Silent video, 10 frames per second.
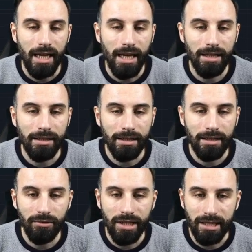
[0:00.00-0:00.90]
And
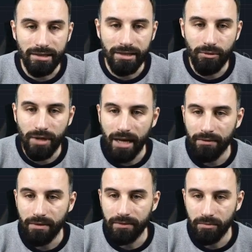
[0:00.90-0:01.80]
as we can see, we
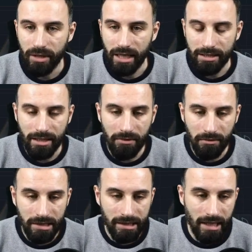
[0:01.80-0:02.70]
have a Fibonacci
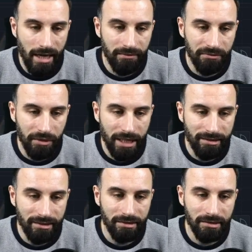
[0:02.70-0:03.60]
level that I have
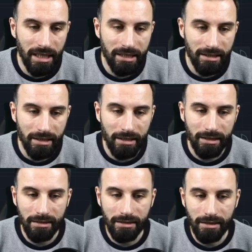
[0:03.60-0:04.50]
traced starting
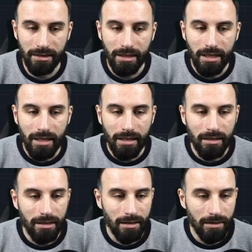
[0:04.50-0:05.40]
at the
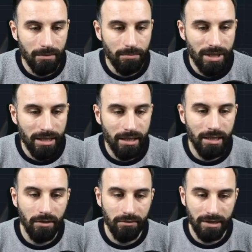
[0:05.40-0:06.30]

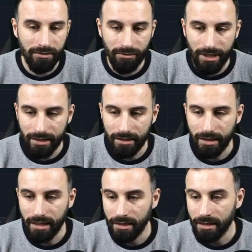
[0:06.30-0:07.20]
beginning of this trend
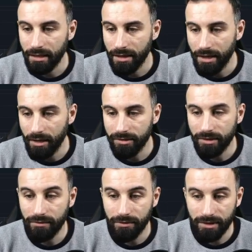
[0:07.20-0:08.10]
at
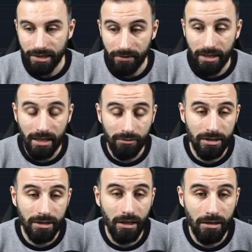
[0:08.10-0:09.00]

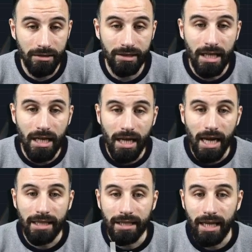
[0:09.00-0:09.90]
$18,700
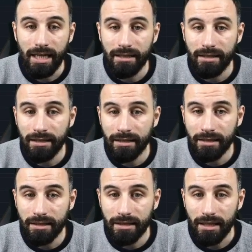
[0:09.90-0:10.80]
and
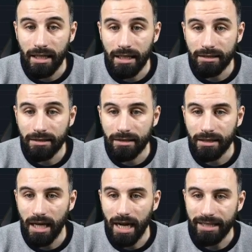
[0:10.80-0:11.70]
ending at
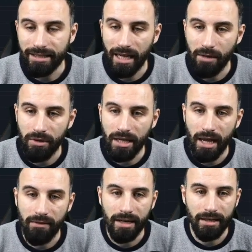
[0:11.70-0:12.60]
the highest high we
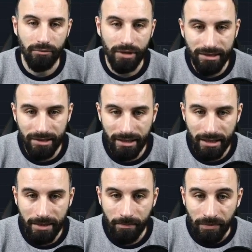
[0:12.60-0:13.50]
have had
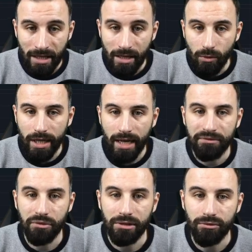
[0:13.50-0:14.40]
recently. We
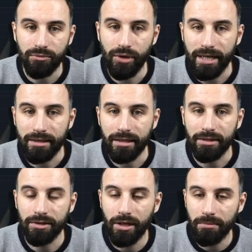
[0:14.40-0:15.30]
have tried to break
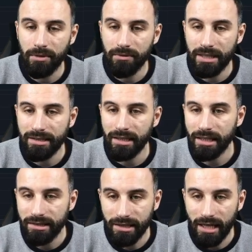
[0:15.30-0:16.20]
the top of this
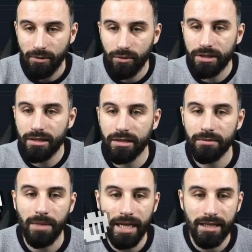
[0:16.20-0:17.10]
highest high. We
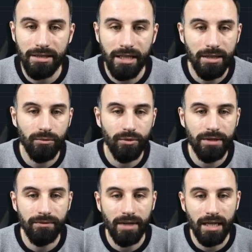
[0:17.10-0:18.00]
didn't manage, and
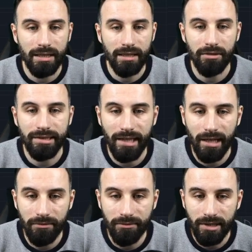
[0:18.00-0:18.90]
we find
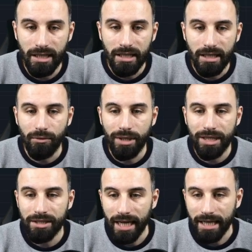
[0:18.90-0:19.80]
ourselves
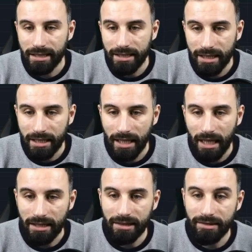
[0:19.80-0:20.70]
rejecting
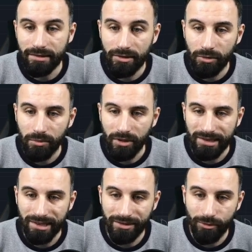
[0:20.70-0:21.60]
at the
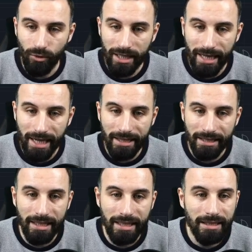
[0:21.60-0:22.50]

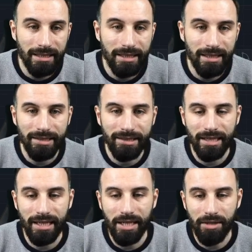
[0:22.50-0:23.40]
0.618 in this
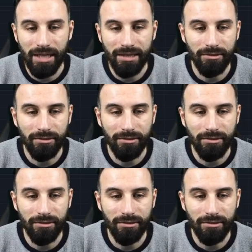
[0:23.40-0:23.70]
area.